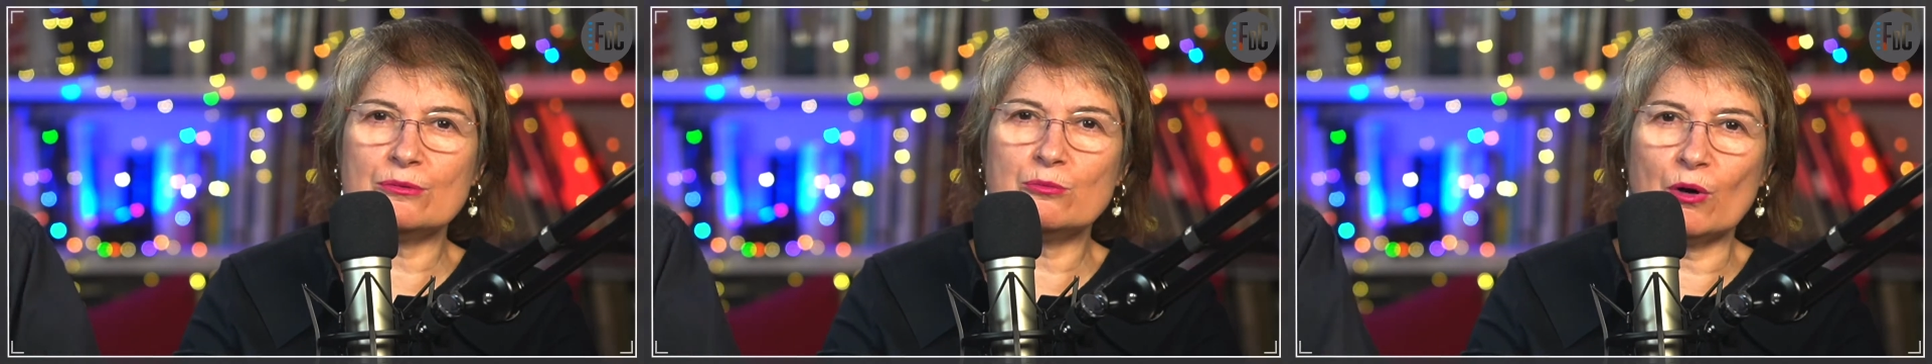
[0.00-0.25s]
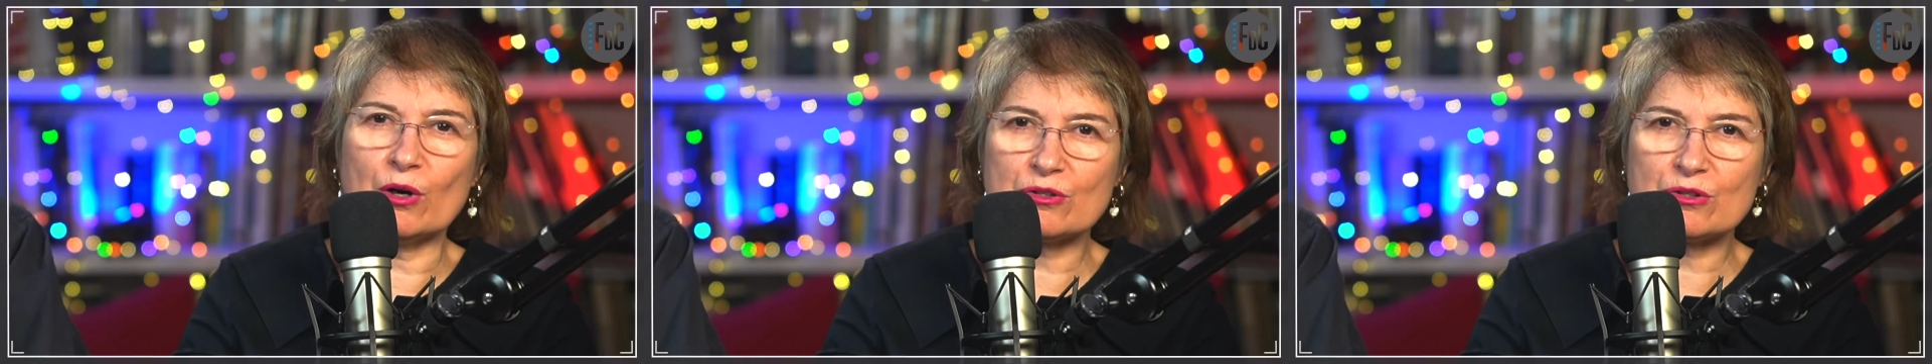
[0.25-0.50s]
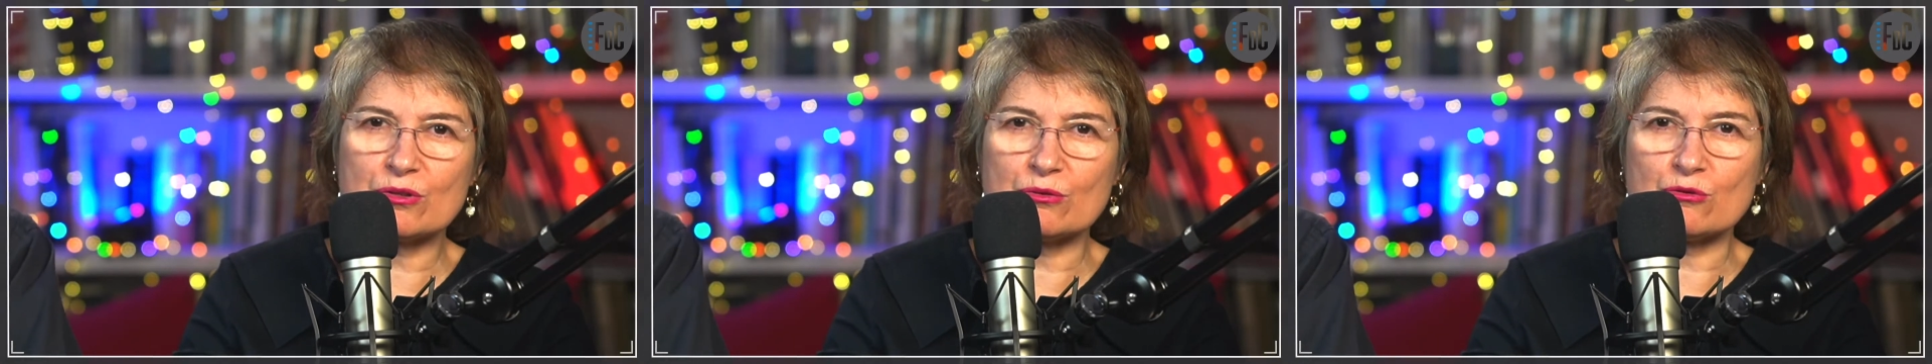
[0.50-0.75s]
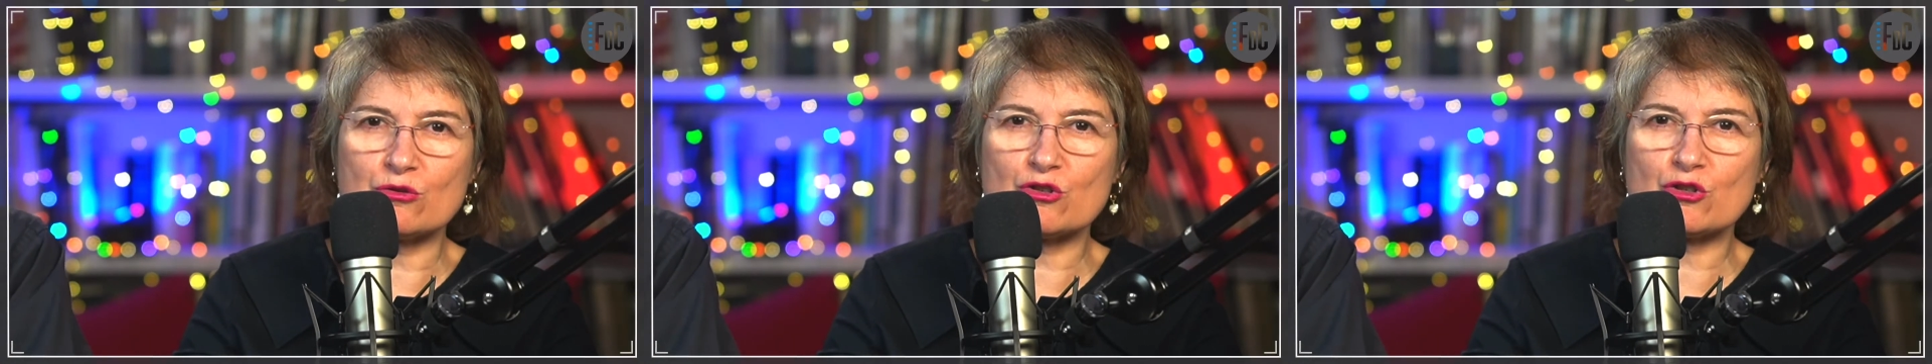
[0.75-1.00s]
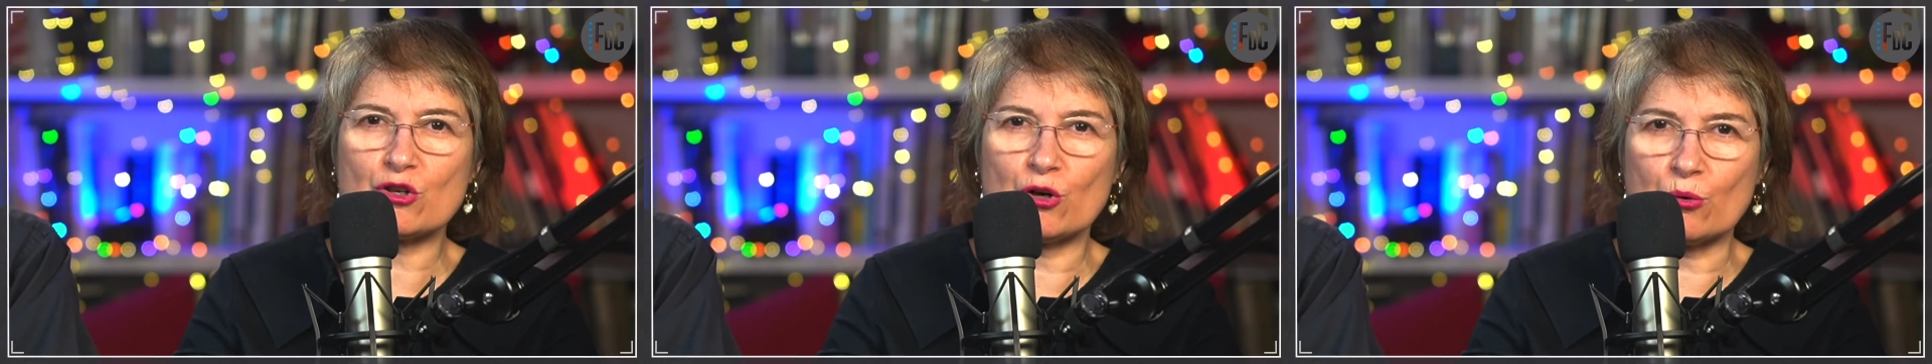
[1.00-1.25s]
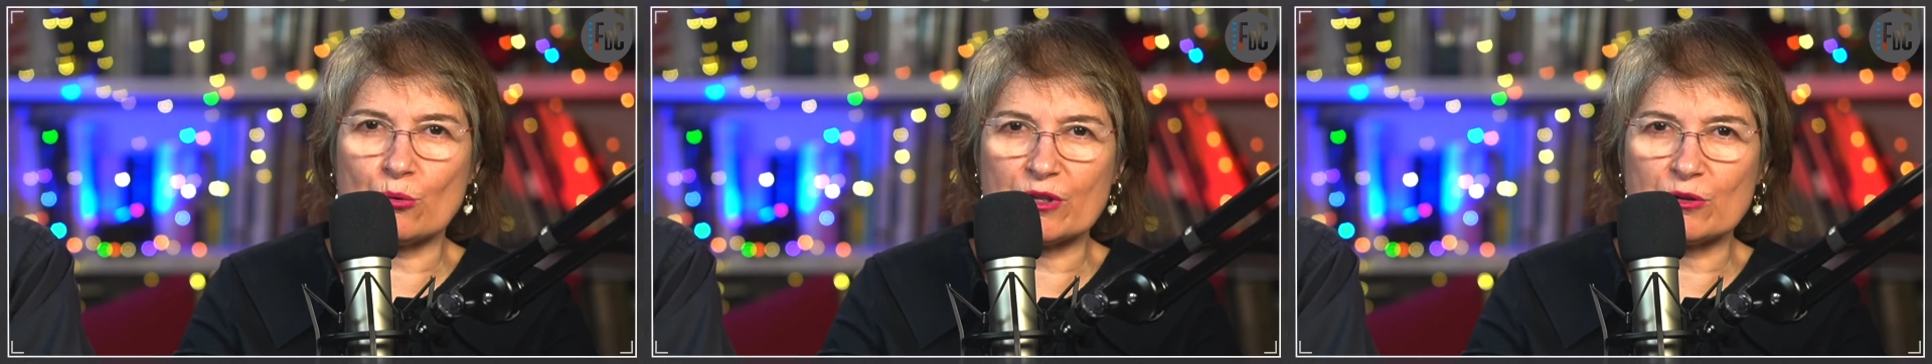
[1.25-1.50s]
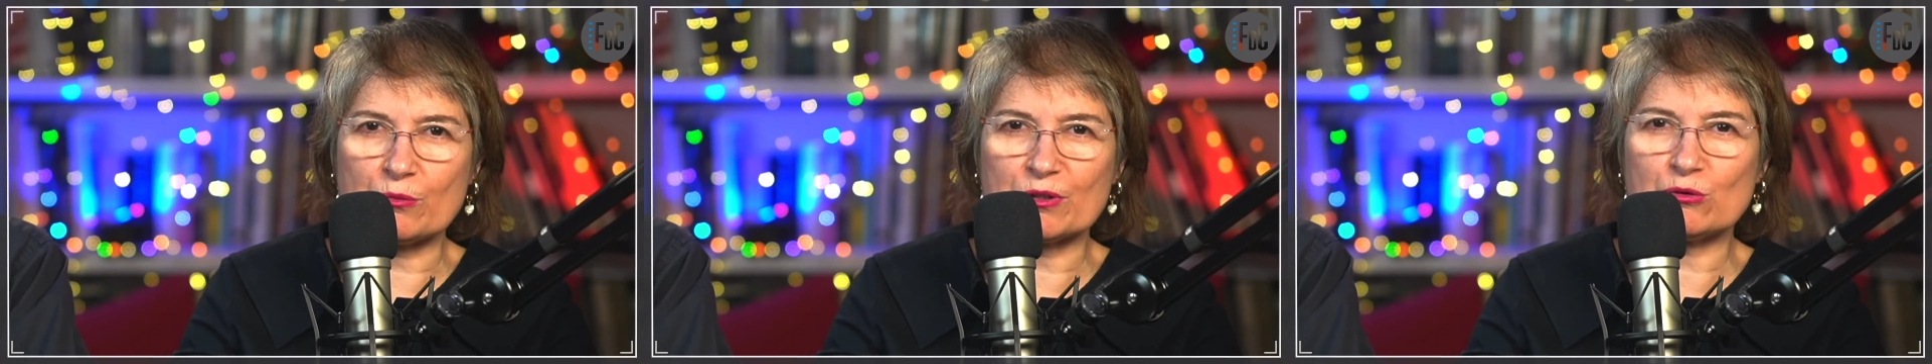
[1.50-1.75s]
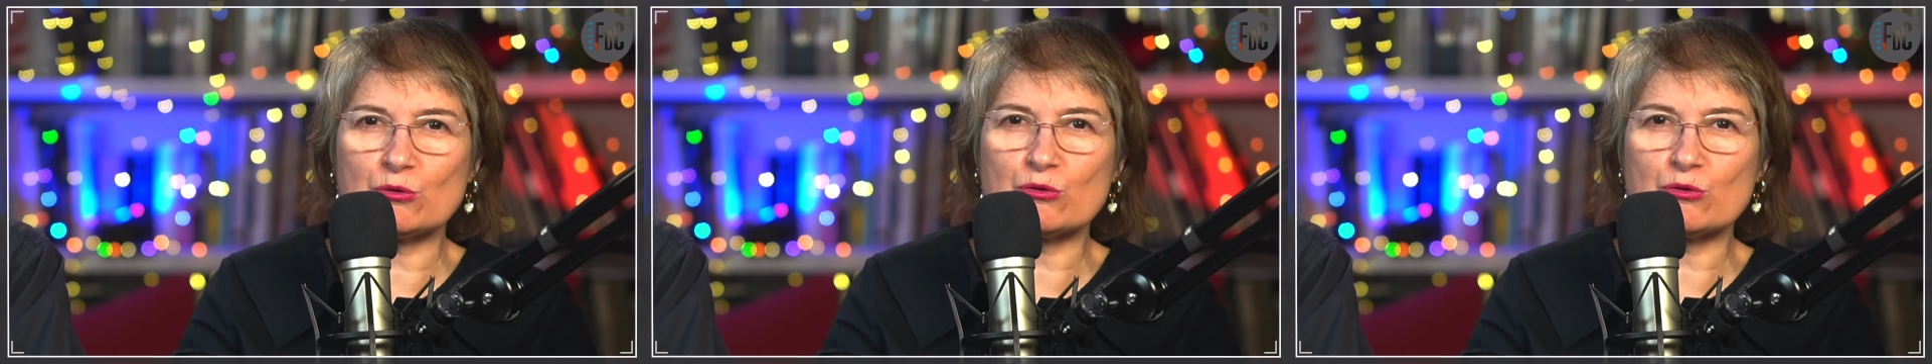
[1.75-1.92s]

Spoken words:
want to show, that you want to